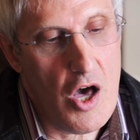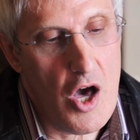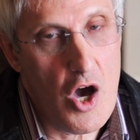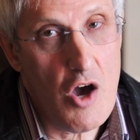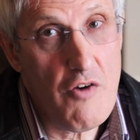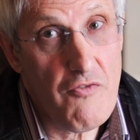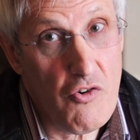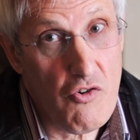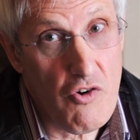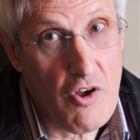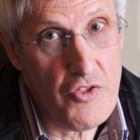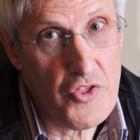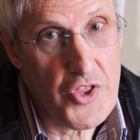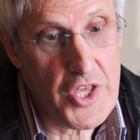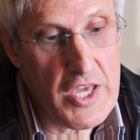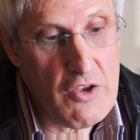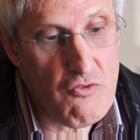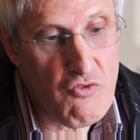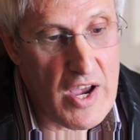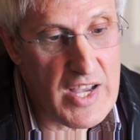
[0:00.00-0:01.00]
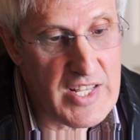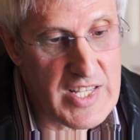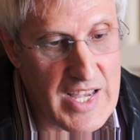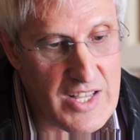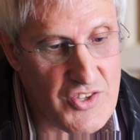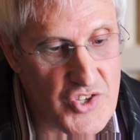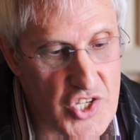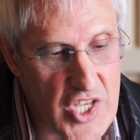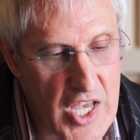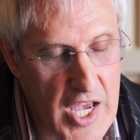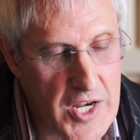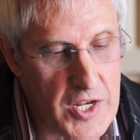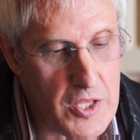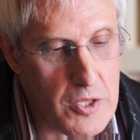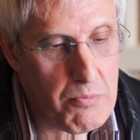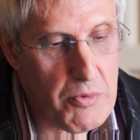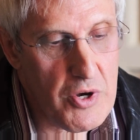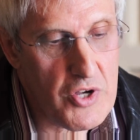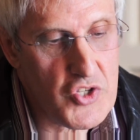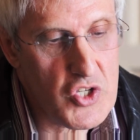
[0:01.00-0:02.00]
Over on the right hand side at
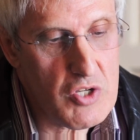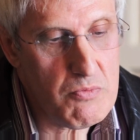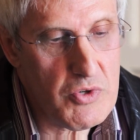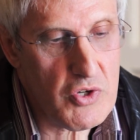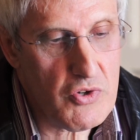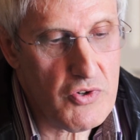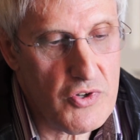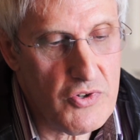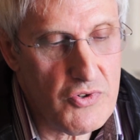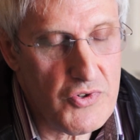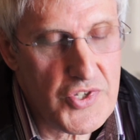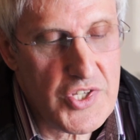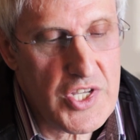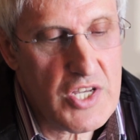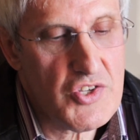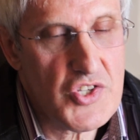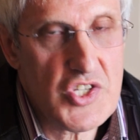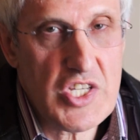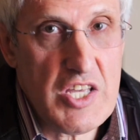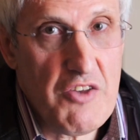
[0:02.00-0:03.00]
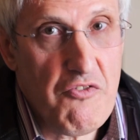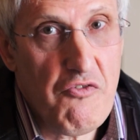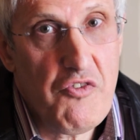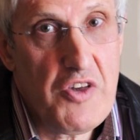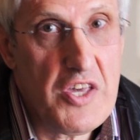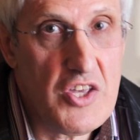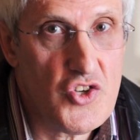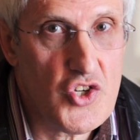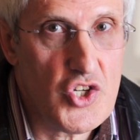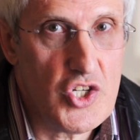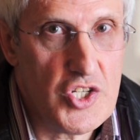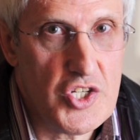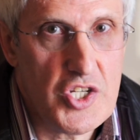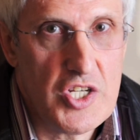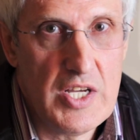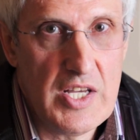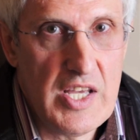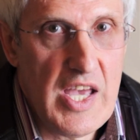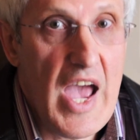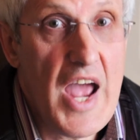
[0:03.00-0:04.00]
the bottom, you'll also see featured
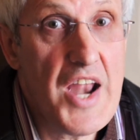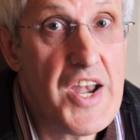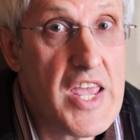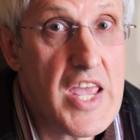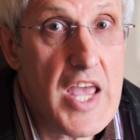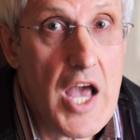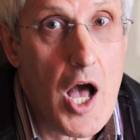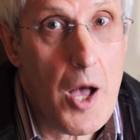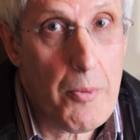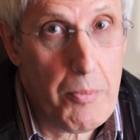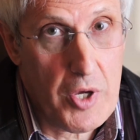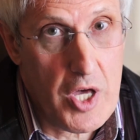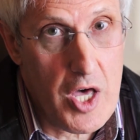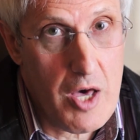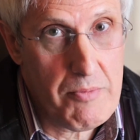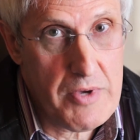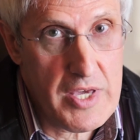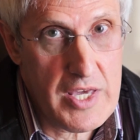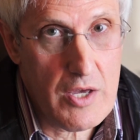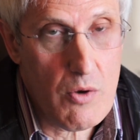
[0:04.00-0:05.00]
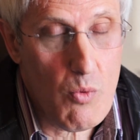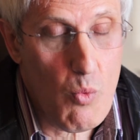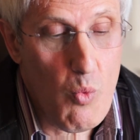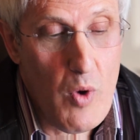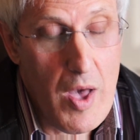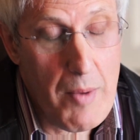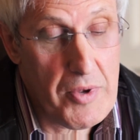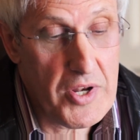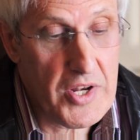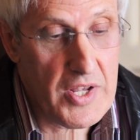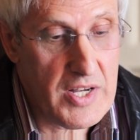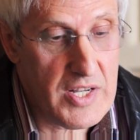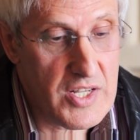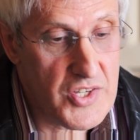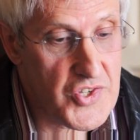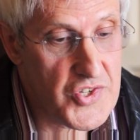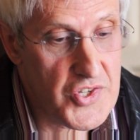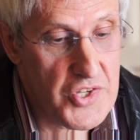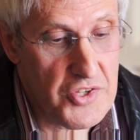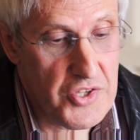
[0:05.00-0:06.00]
any upcoming
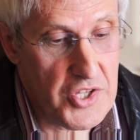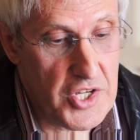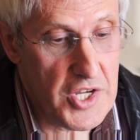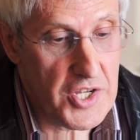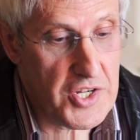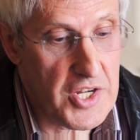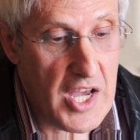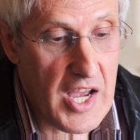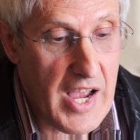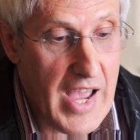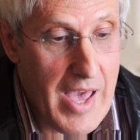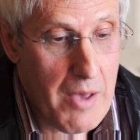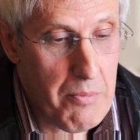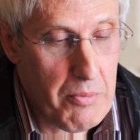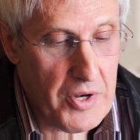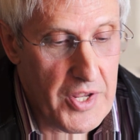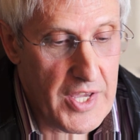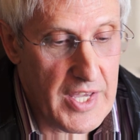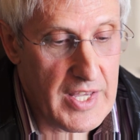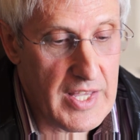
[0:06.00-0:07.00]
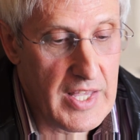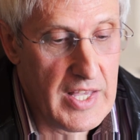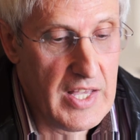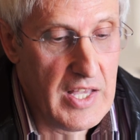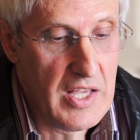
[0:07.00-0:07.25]
webinars that are happening,